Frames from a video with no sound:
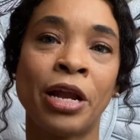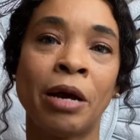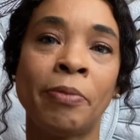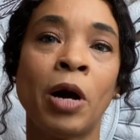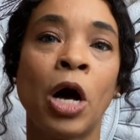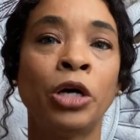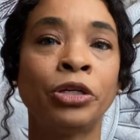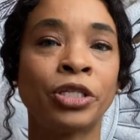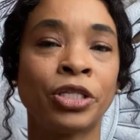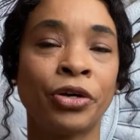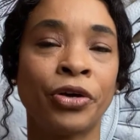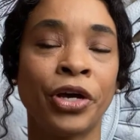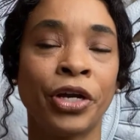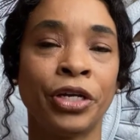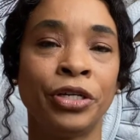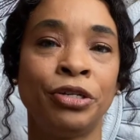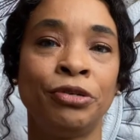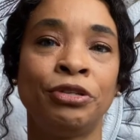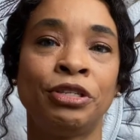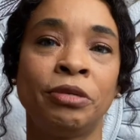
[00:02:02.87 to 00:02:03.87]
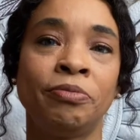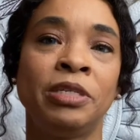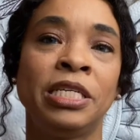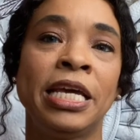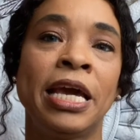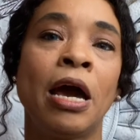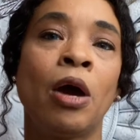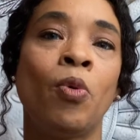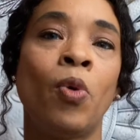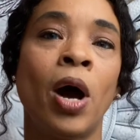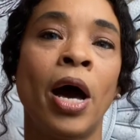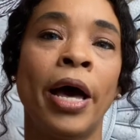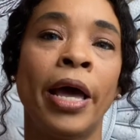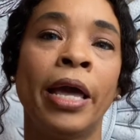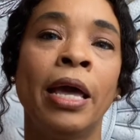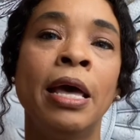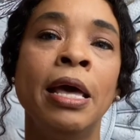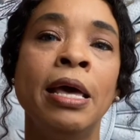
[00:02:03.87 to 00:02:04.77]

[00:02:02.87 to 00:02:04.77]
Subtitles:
I'm also going to do some DIY